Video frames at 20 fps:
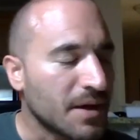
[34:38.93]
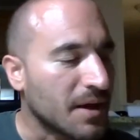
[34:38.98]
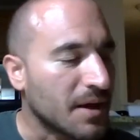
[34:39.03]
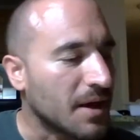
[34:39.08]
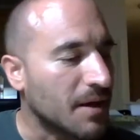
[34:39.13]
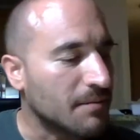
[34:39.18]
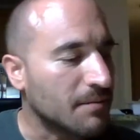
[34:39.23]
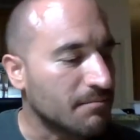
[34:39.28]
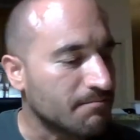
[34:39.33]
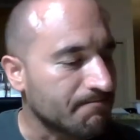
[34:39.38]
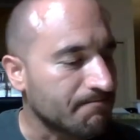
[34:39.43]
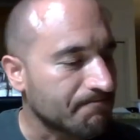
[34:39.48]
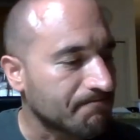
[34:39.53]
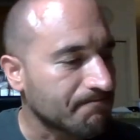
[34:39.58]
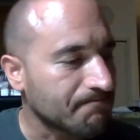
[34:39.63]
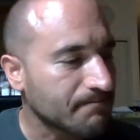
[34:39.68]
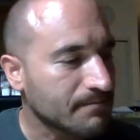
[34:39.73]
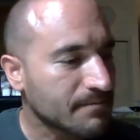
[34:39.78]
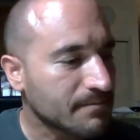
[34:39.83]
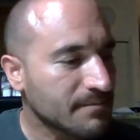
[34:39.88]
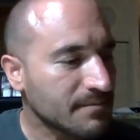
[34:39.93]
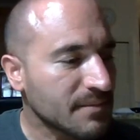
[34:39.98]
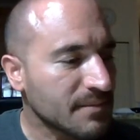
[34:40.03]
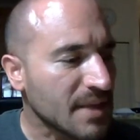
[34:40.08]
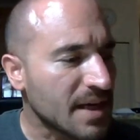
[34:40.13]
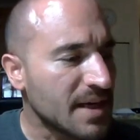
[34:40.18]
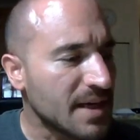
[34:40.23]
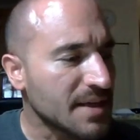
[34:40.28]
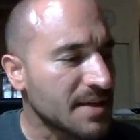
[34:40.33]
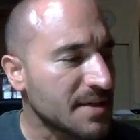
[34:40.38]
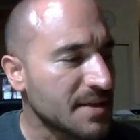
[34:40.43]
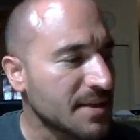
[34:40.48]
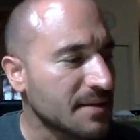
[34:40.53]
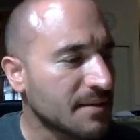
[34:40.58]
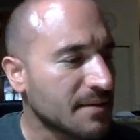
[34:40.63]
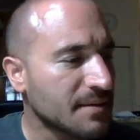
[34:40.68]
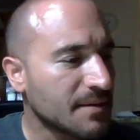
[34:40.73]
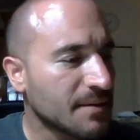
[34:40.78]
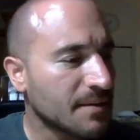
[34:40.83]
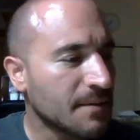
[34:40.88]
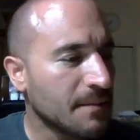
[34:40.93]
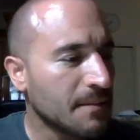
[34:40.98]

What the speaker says: Yeah. What about walleye?